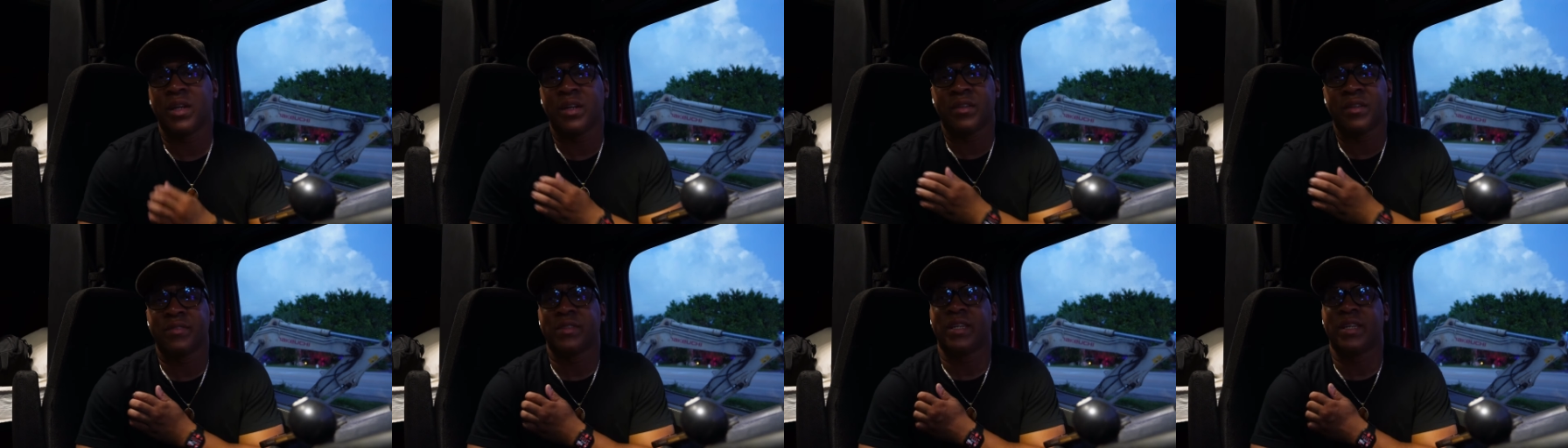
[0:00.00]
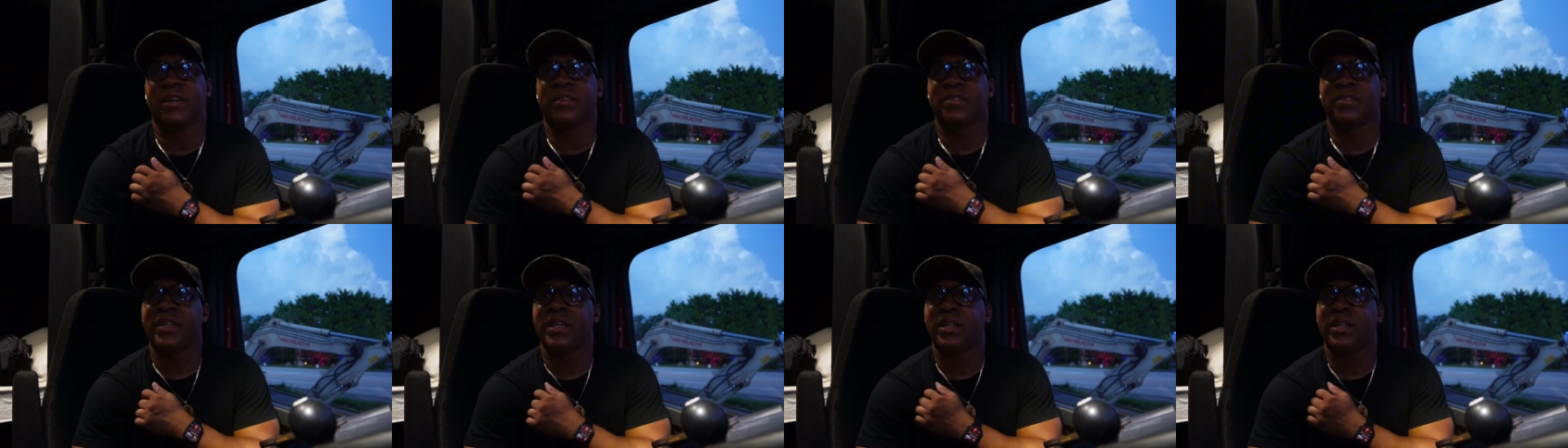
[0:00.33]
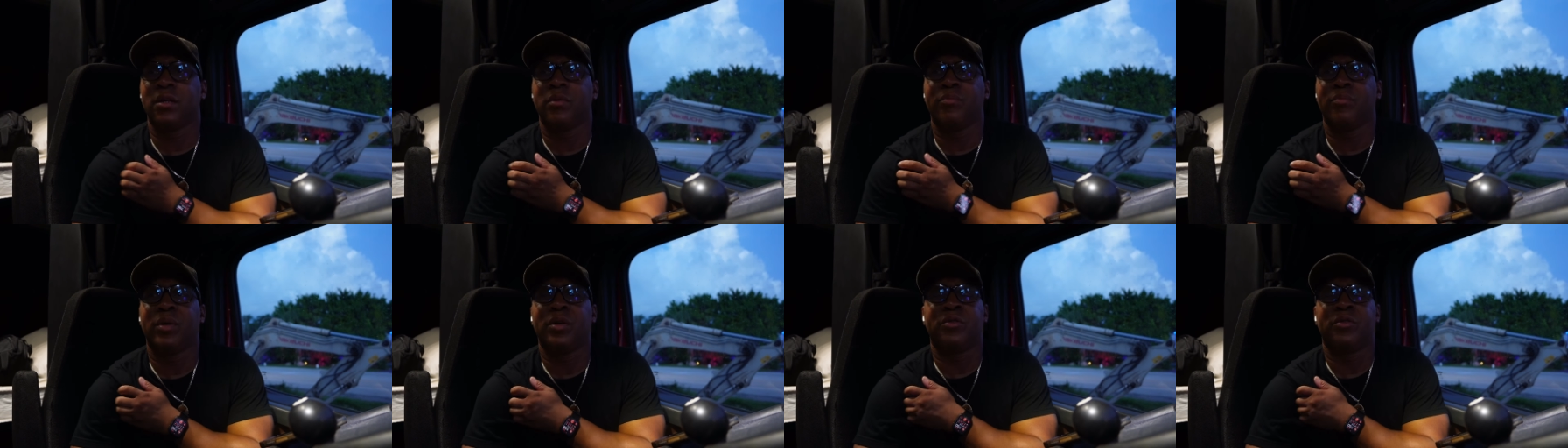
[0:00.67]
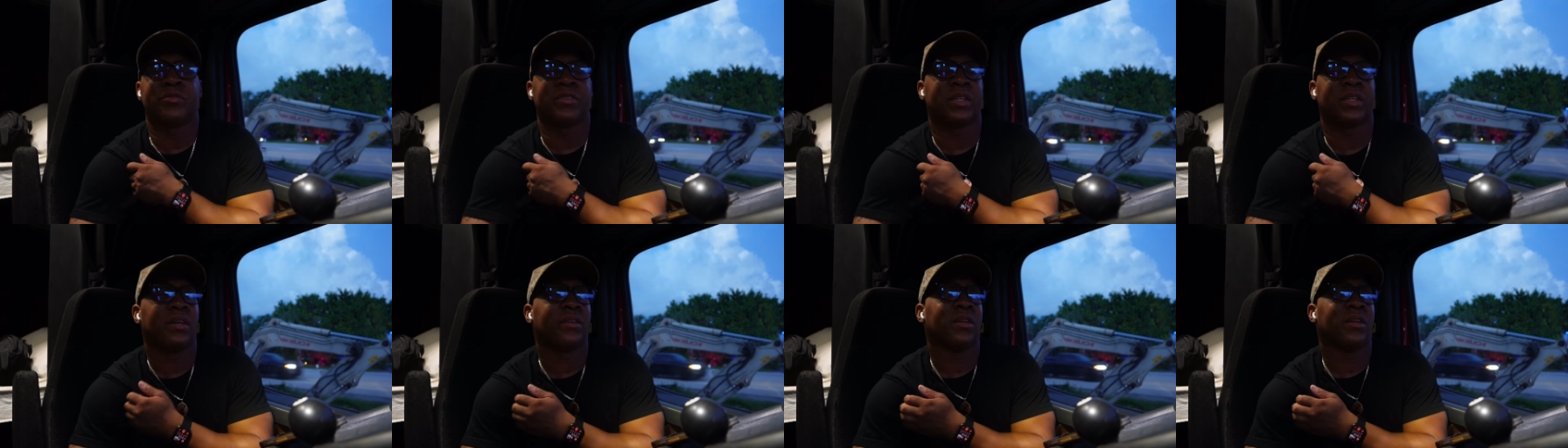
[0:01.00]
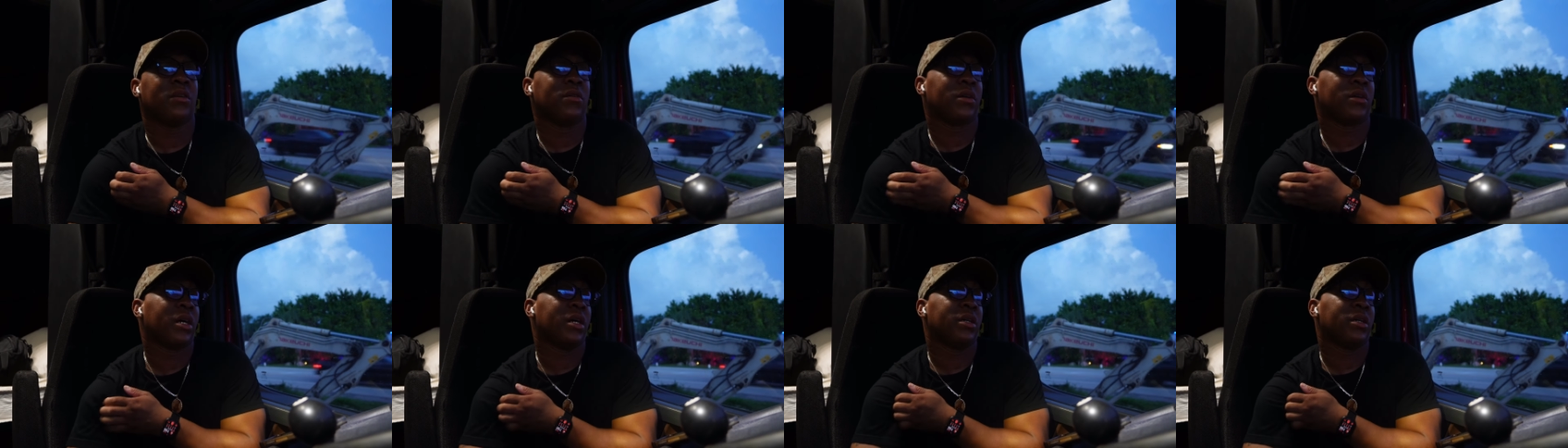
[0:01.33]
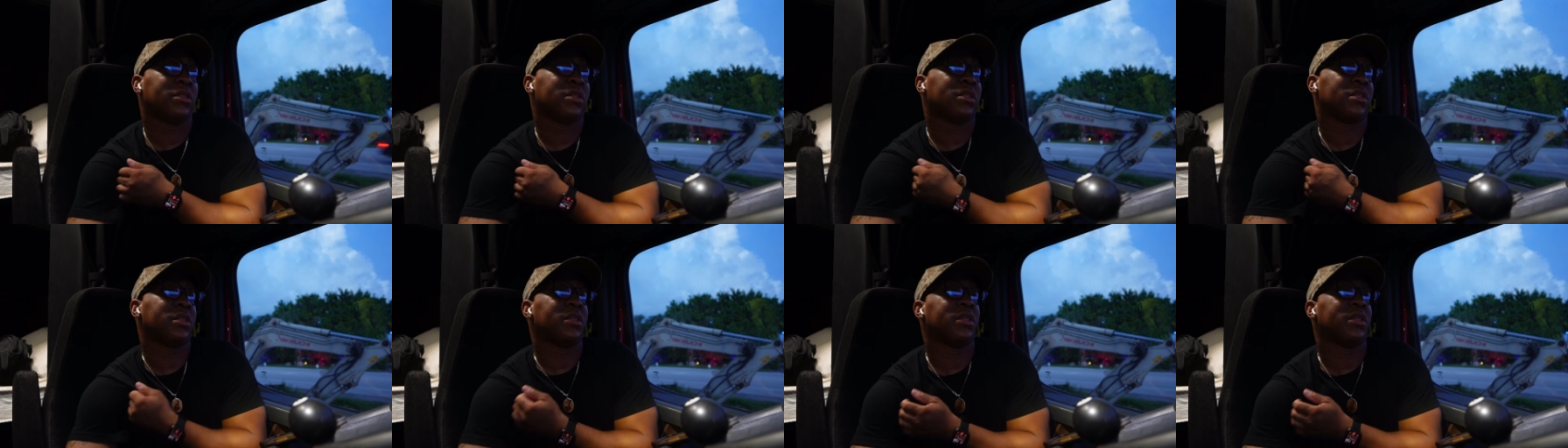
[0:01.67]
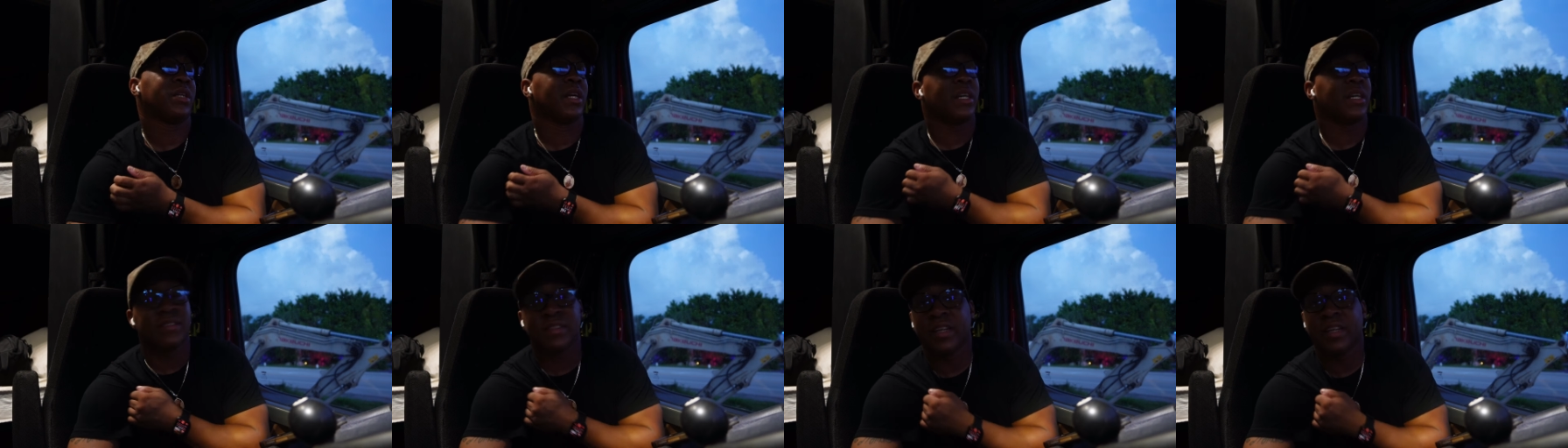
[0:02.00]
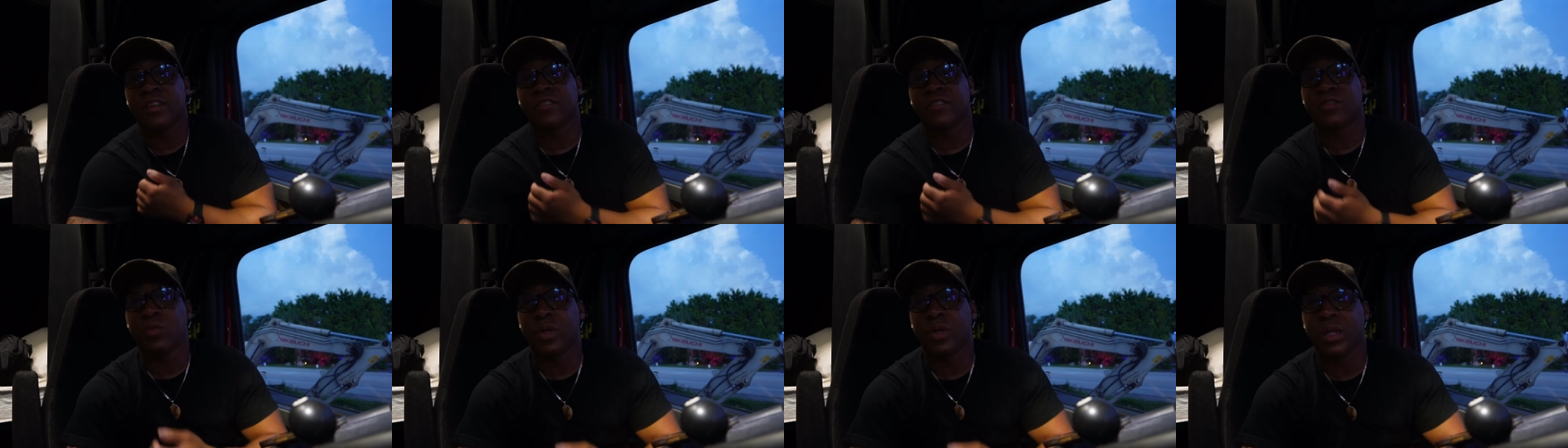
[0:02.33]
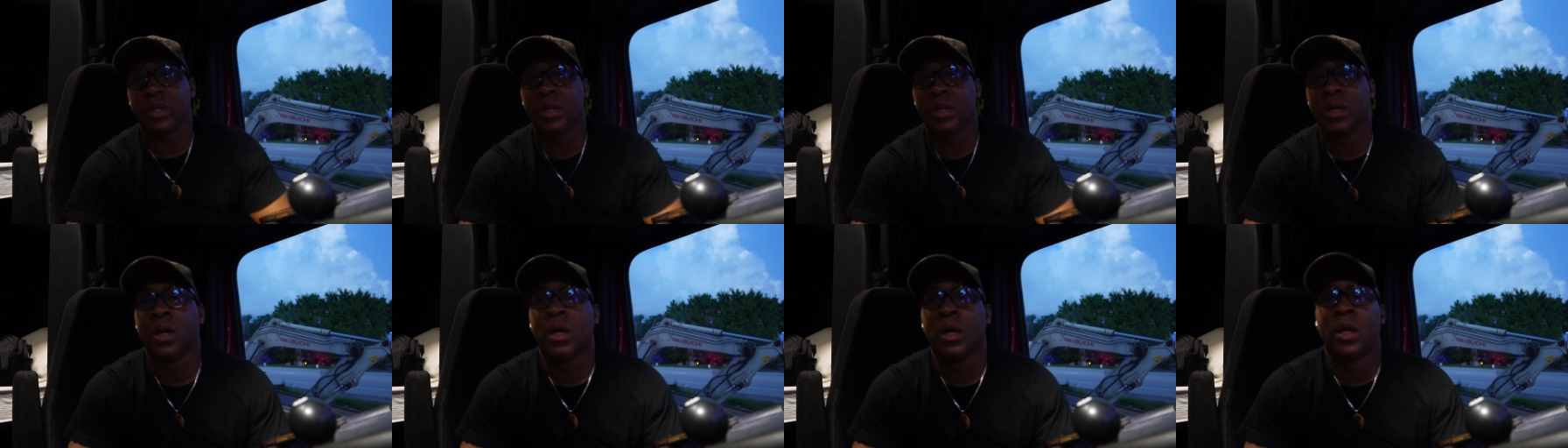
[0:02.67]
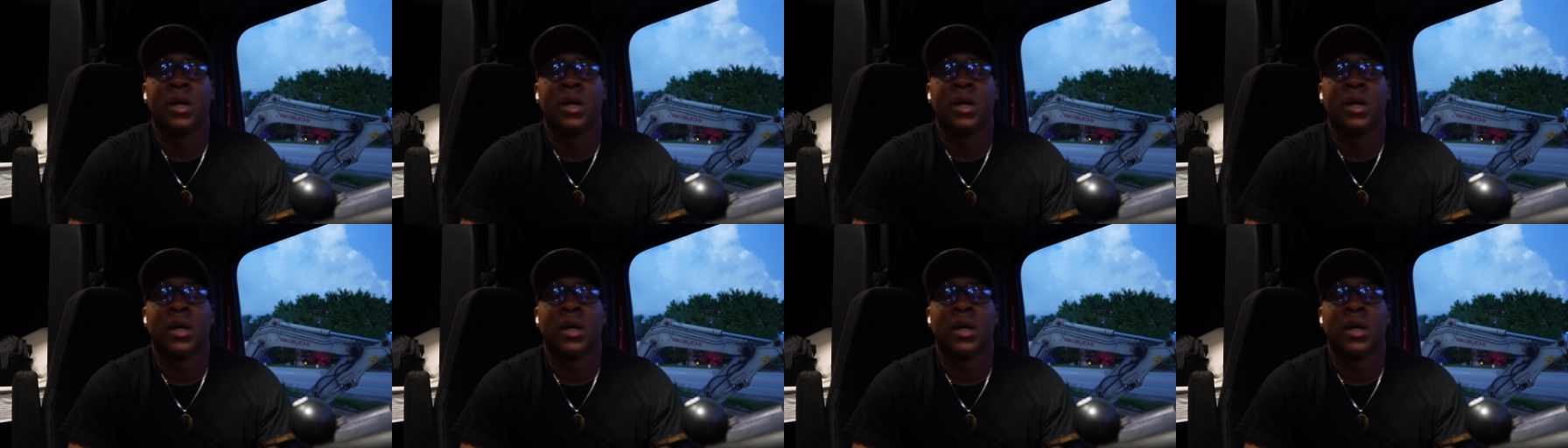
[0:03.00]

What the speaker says: That was their little post. And I was like, okay, shit, that sounds sweet.